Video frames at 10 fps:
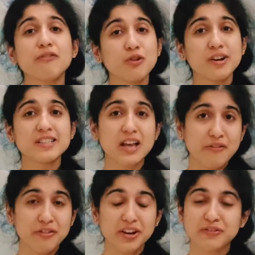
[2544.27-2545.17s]
If you are
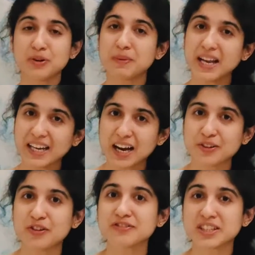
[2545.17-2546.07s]
suffering from any
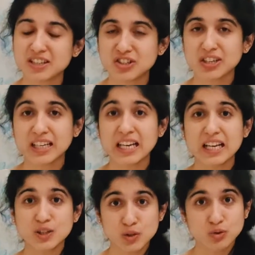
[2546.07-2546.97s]
kind of
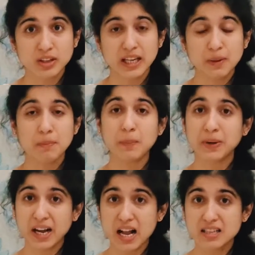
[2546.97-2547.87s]
surgery, injury,
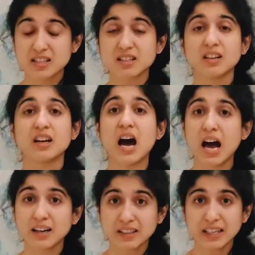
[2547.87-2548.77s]
peptic ulcer,
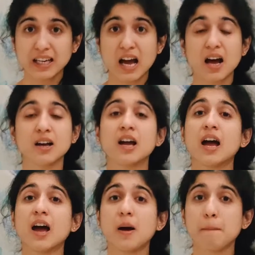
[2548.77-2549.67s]
hernia,
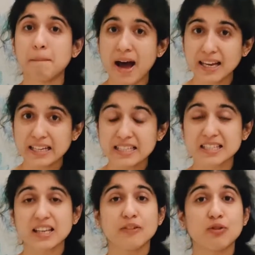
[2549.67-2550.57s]

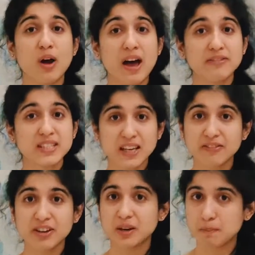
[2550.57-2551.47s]
piles, if you have
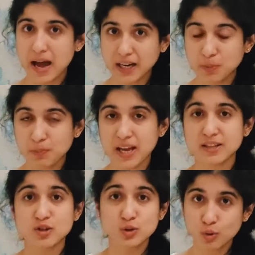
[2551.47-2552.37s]
severe back
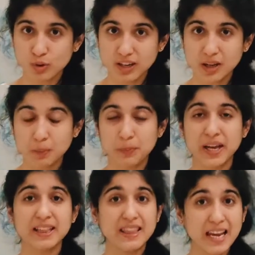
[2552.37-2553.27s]
pain, shoulder
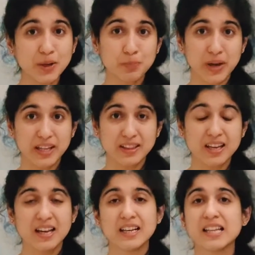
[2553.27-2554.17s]
pain, neck
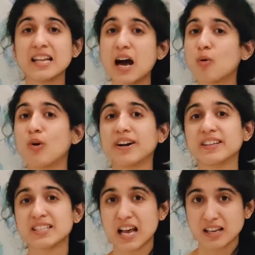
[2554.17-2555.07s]
pain, then
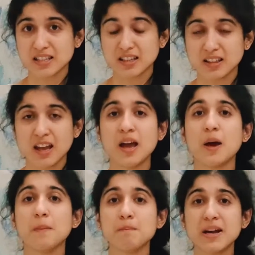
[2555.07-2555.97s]
avoid this asana.
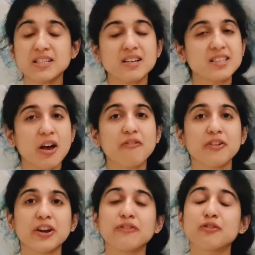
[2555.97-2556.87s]
Patients
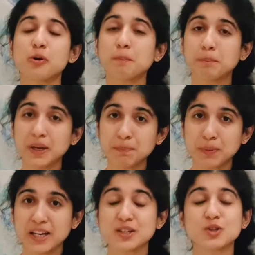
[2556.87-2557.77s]
suffering from
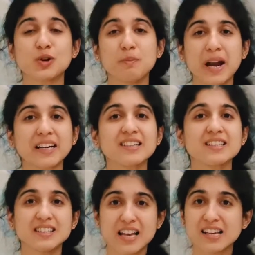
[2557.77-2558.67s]
BP should
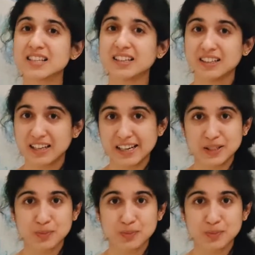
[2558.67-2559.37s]
practice this asana under